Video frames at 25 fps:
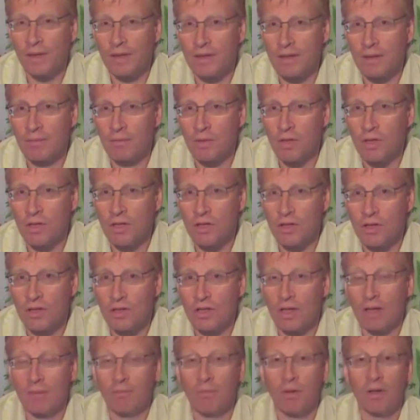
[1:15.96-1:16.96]
Some
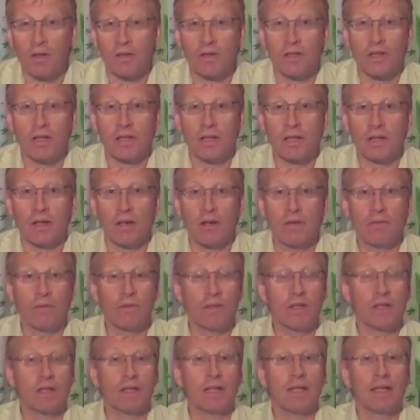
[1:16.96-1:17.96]
conditions like polycystic
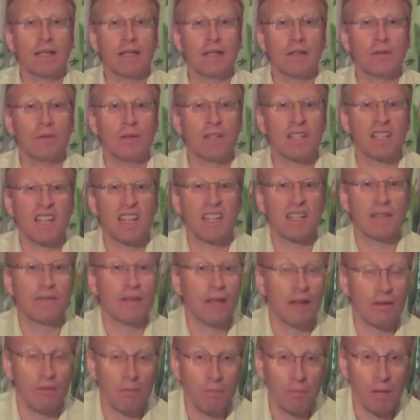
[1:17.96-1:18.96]
ovaries can lead to excessive
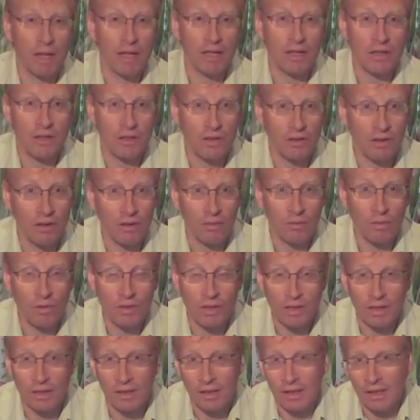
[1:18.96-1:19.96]
hair in places you don't
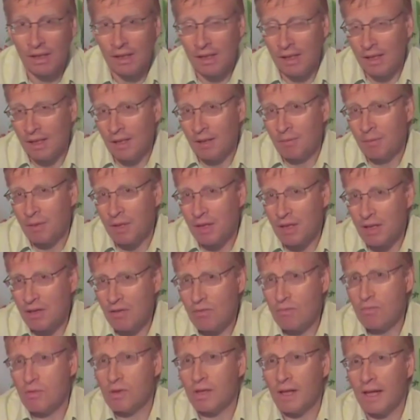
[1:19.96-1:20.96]
want it. But the
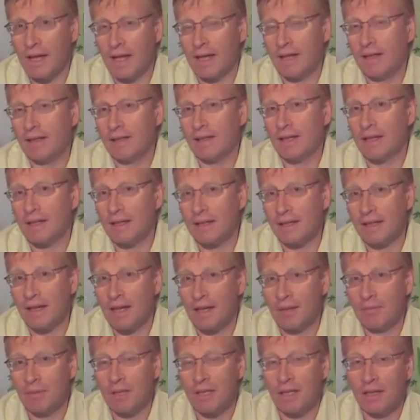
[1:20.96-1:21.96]
normal hair, under the
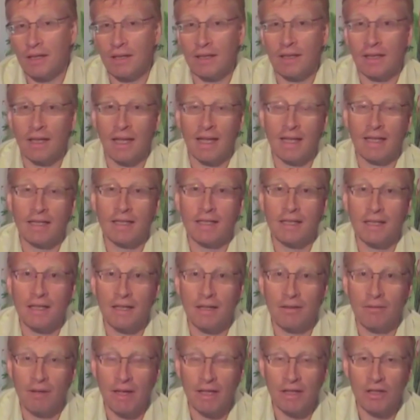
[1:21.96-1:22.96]
armpit, under the legs,
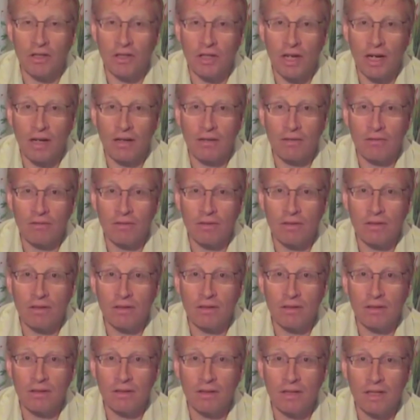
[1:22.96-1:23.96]
around the
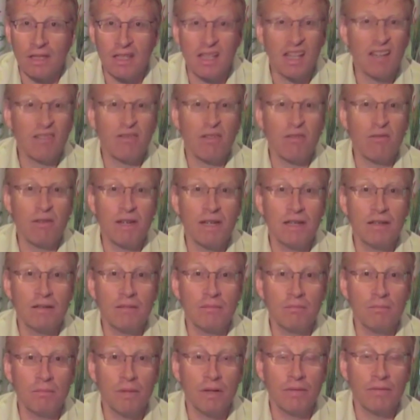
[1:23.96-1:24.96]
genitals, is there for a
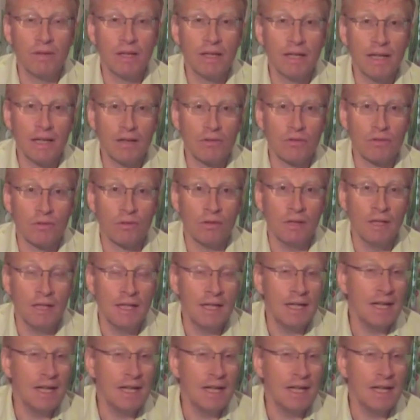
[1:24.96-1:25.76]
reason, perfectly natural.